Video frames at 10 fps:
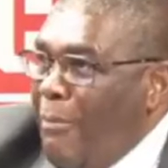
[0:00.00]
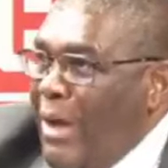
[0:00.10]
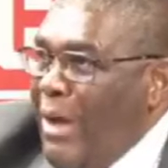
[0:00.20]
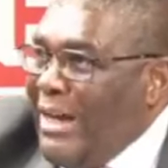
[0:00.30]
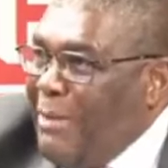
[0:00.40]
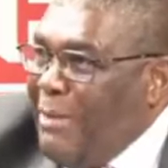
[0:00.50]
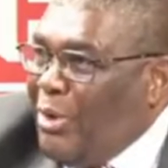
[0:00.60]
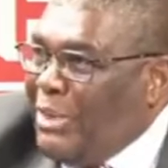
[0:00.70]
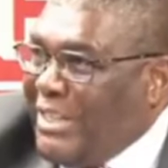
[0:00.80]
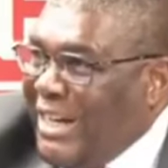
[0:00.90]
Are they
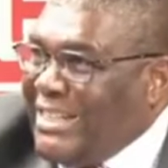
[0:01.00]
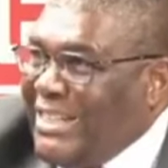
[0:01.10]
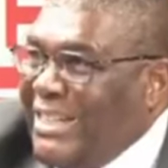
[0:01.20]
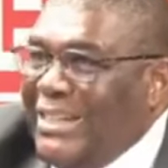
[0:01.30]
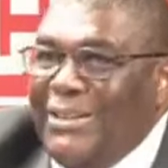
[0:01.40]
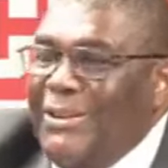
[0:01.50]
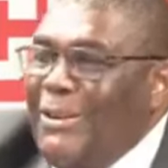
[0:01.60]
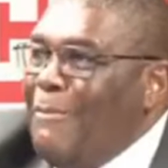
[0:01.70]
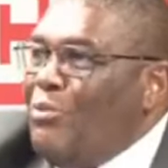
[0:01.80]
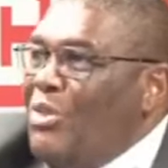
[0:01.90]
protecting
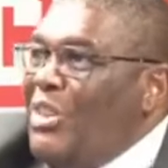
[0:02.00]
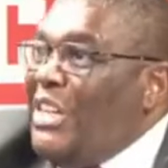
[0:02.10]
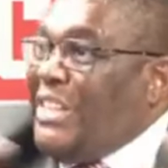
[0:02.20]
the